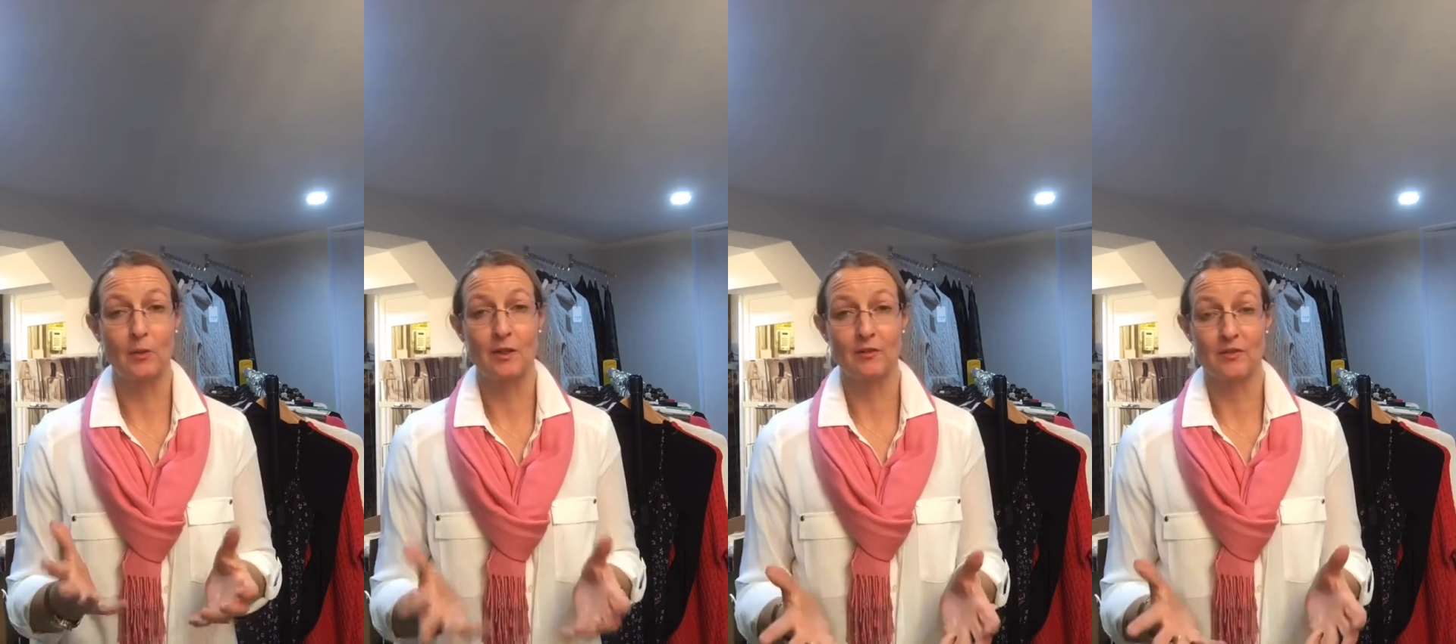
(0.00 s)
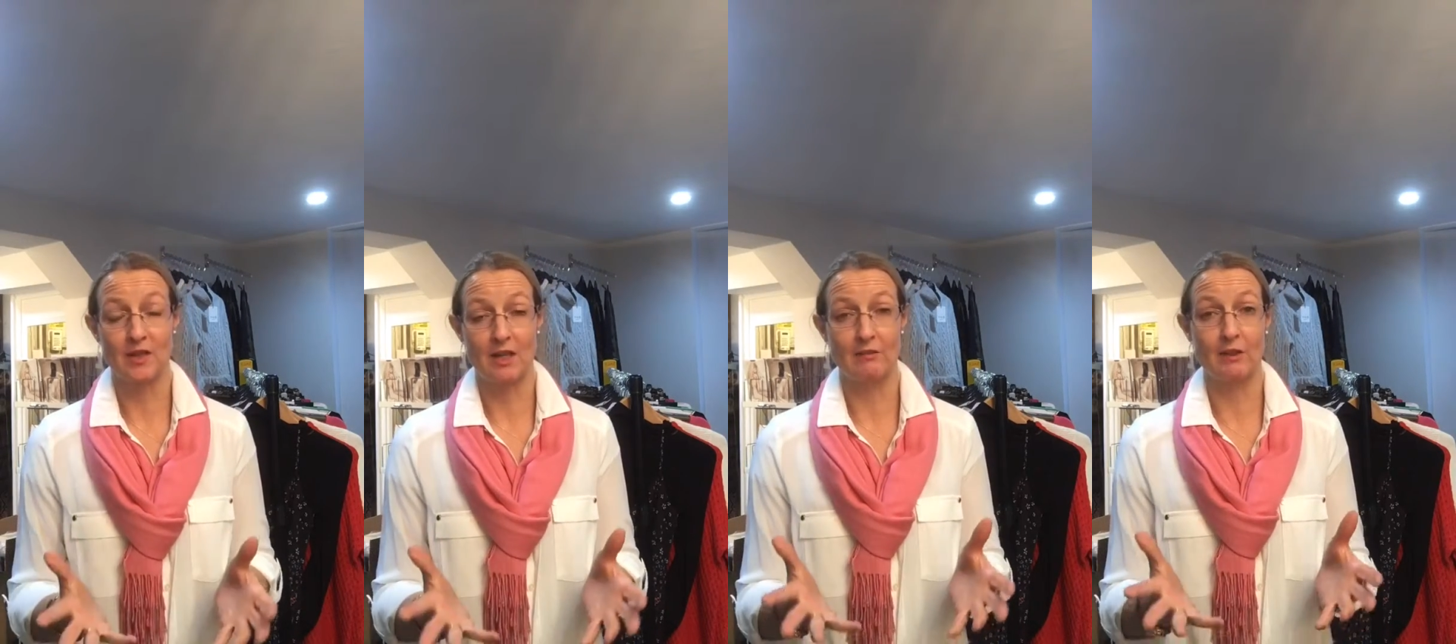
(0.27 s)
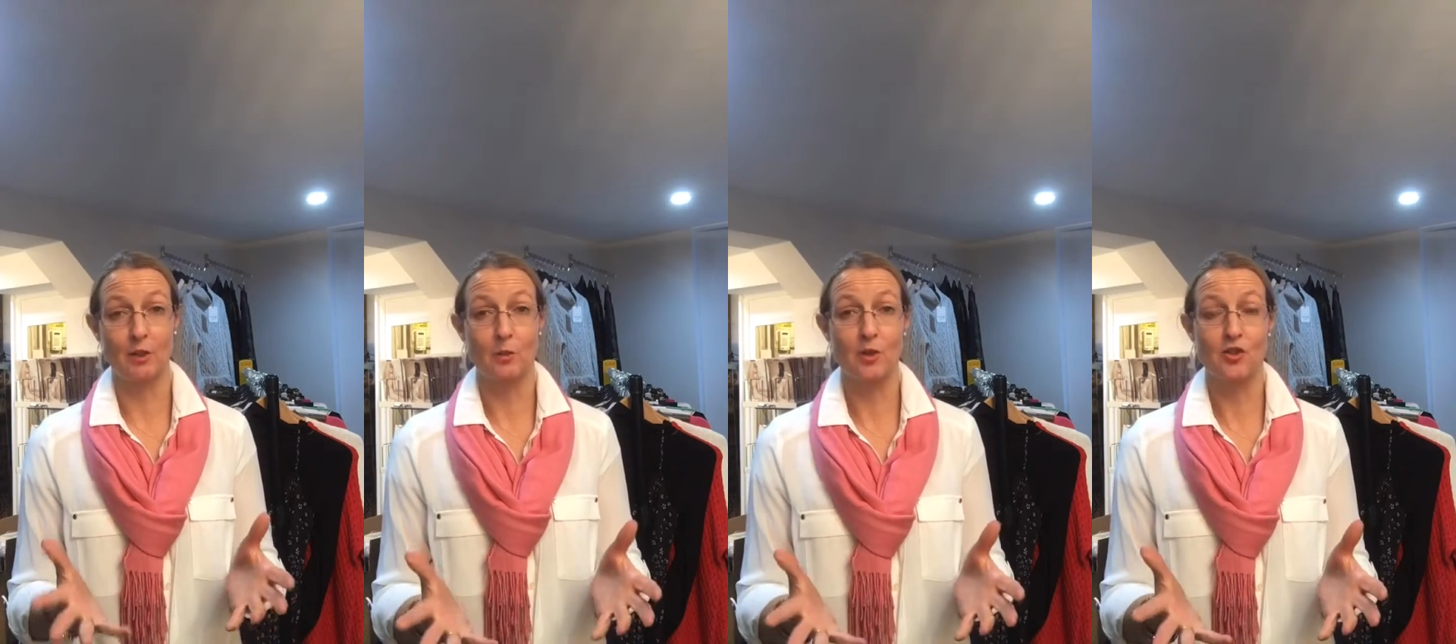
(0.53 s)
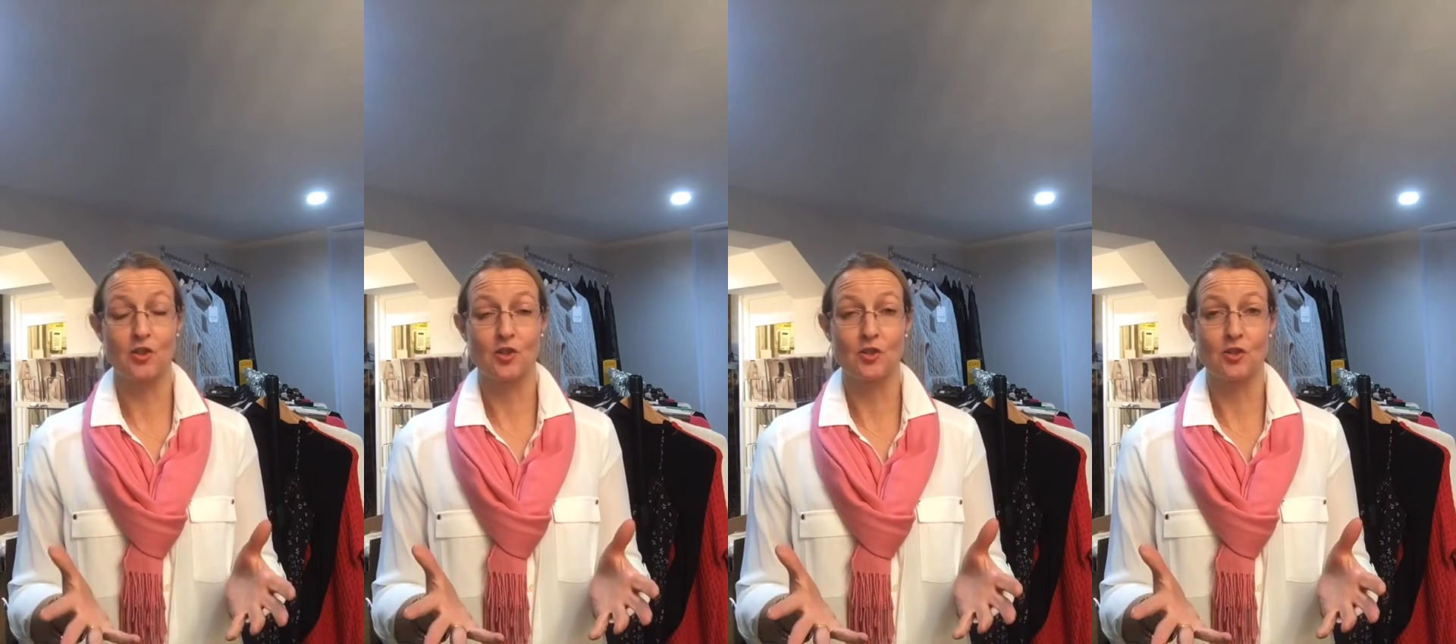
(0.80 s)
We'd love to hear any
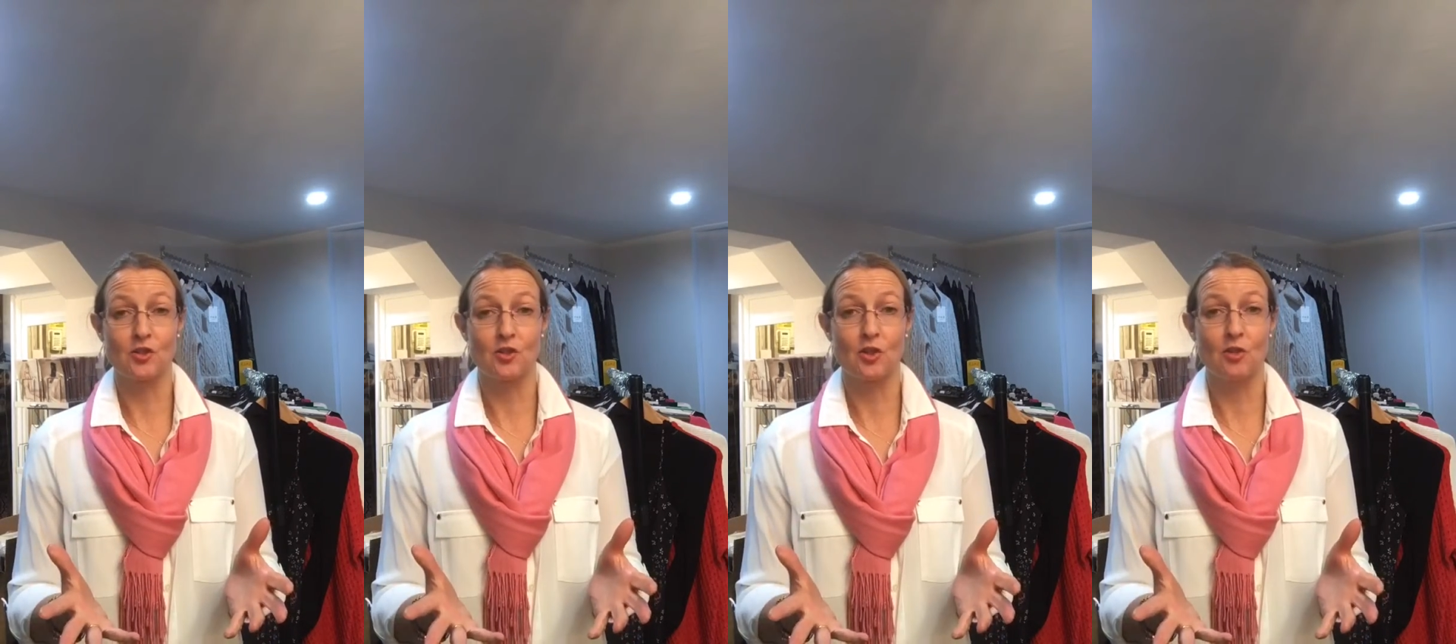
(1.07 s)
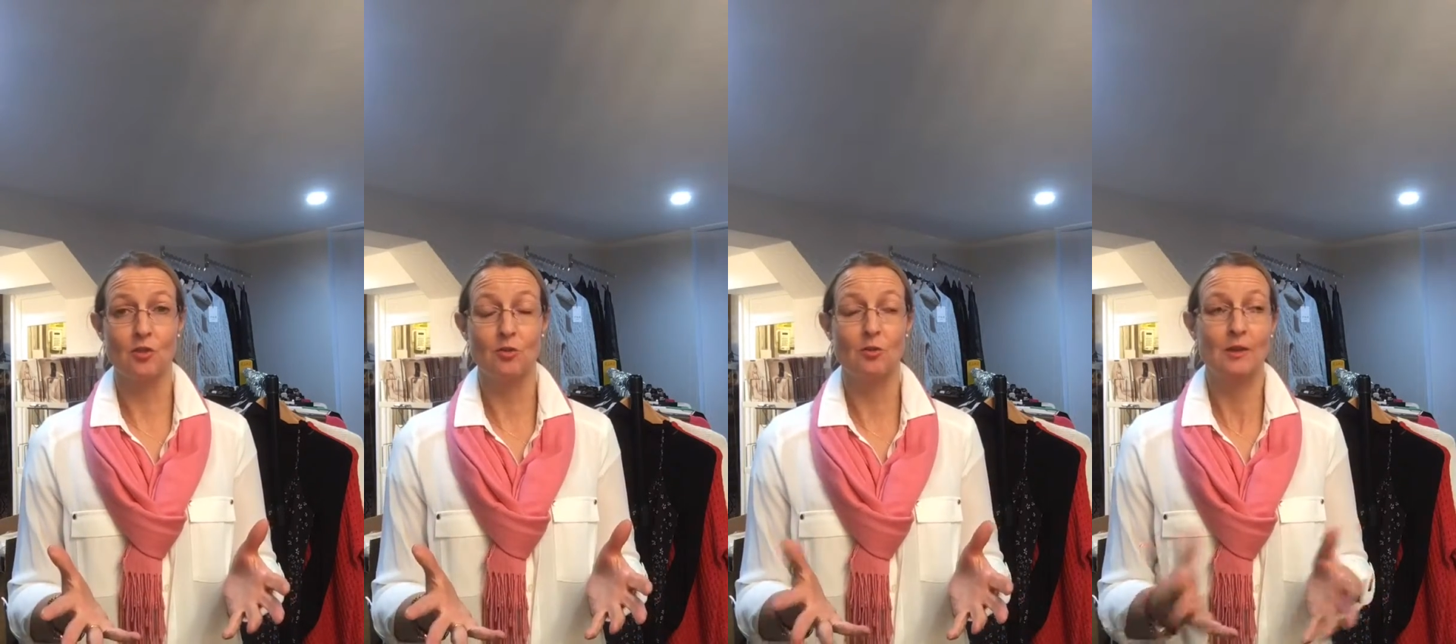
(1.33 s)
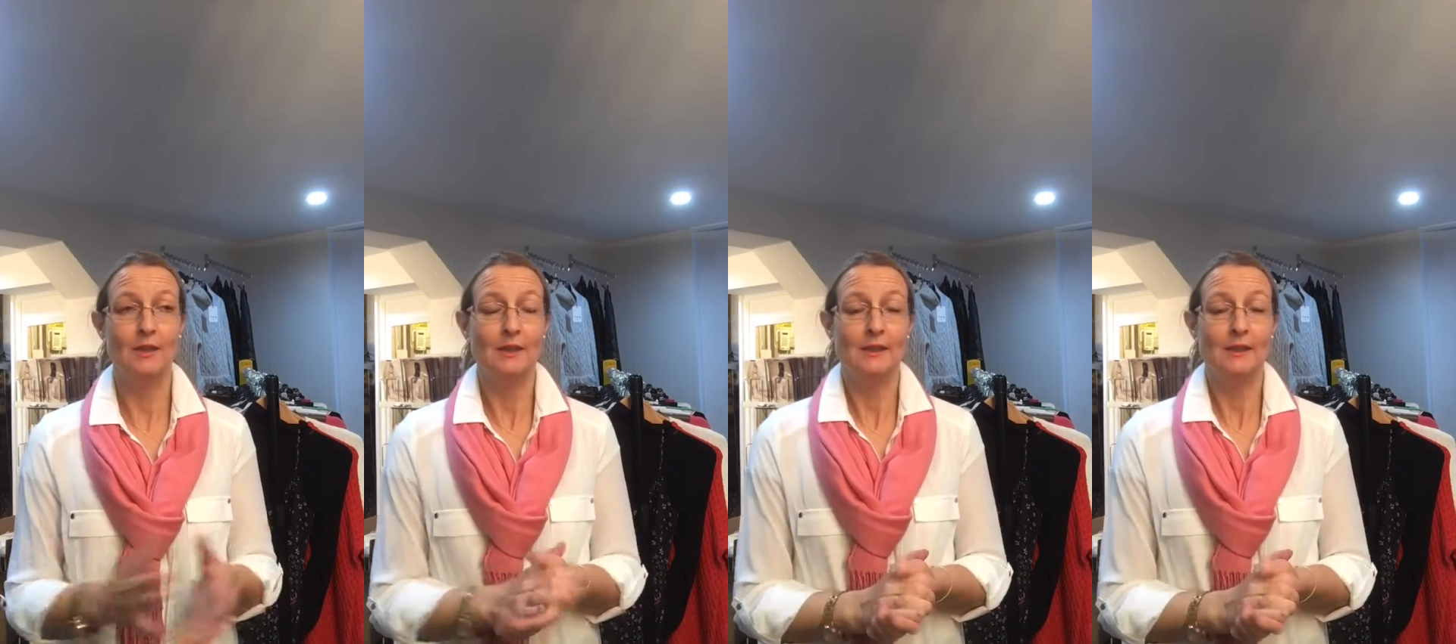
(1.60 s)
questions too.